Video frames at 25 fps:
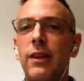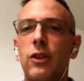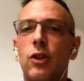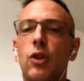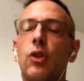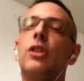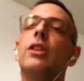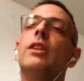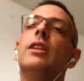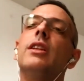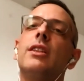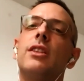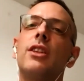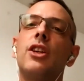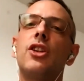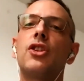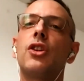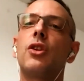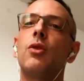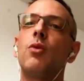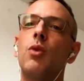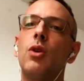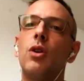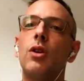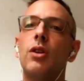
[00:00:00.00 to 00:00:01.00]
So the
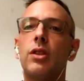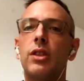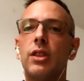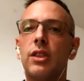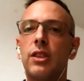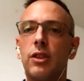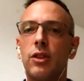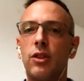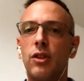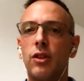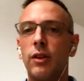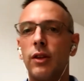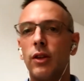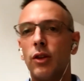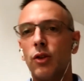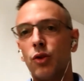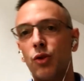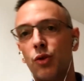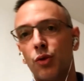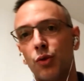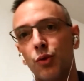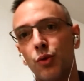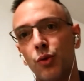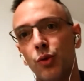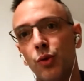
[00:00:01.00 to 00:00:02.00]
decision was
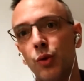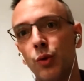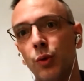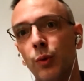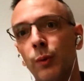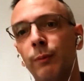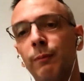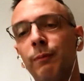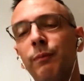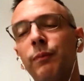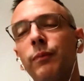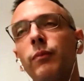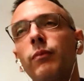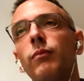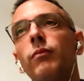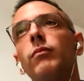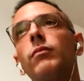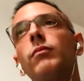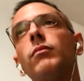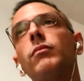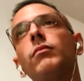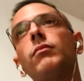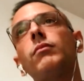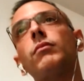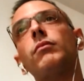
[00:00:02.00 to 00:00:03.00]
to
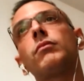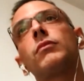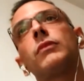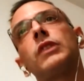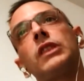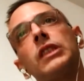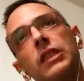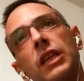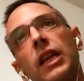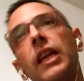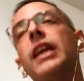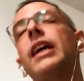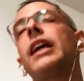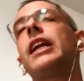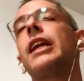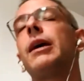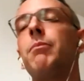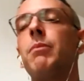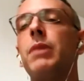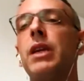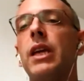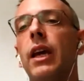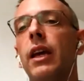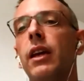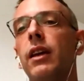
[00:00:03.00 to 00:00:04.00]
take an
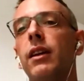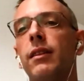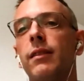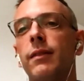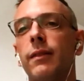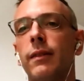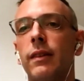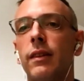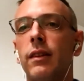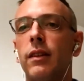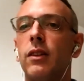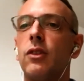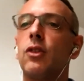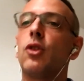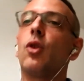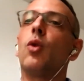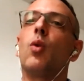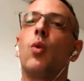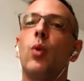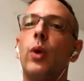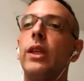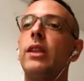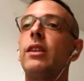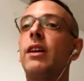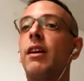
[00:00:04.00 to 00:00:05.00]
MBA, so
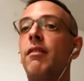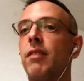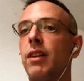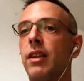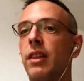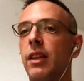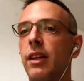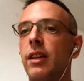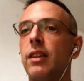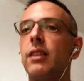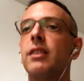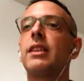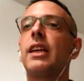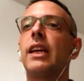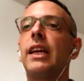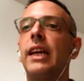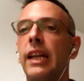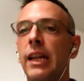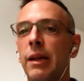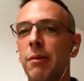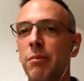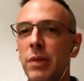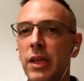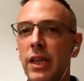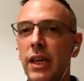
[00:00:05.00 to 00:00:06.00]
quit everything, take
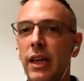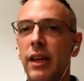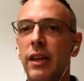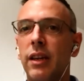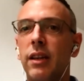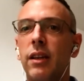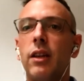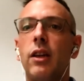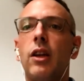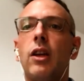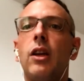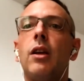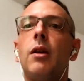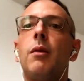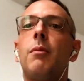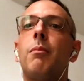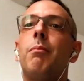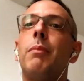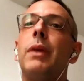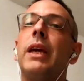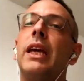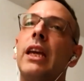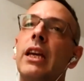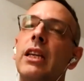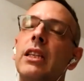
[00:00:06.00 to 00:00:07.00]
an MBA,
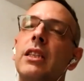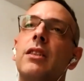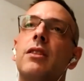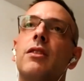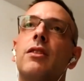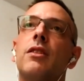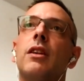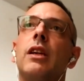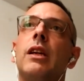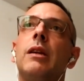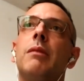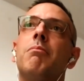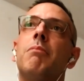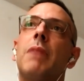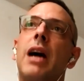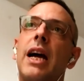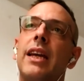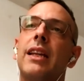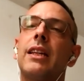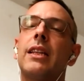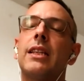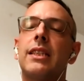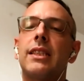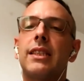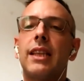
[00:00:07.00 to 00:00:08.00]
because in my
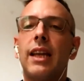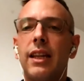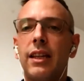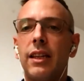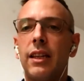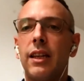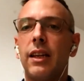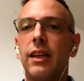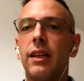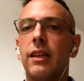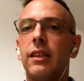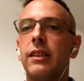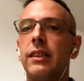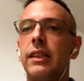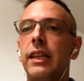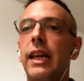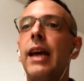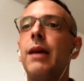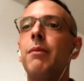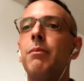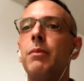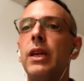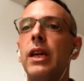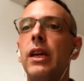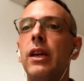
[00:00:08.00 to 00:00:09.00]
understanding, the
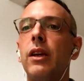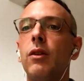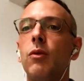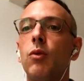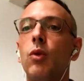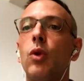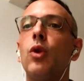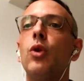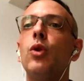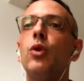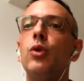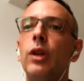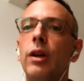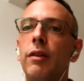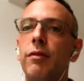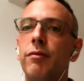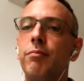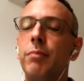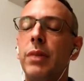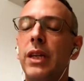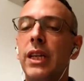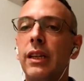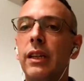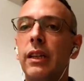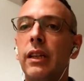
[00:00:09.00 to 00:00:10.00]
MBA could
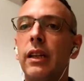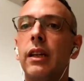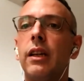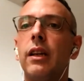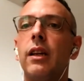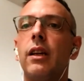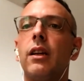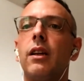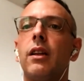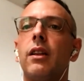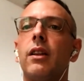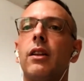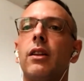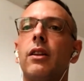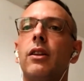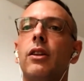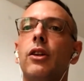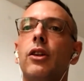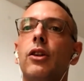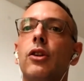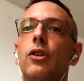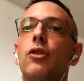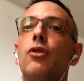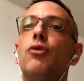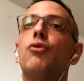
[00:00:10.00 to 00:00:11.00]
have been
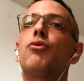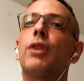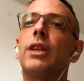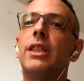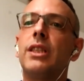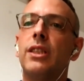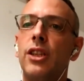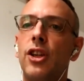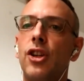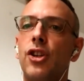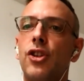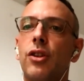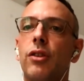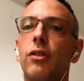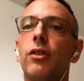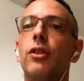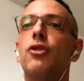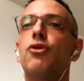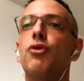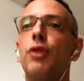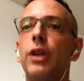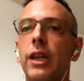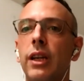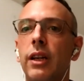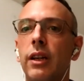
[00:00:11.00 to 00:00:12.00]
the transition, the
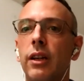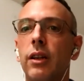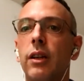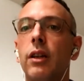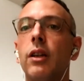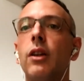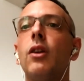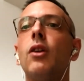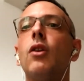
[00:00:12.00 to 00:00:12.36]
trigger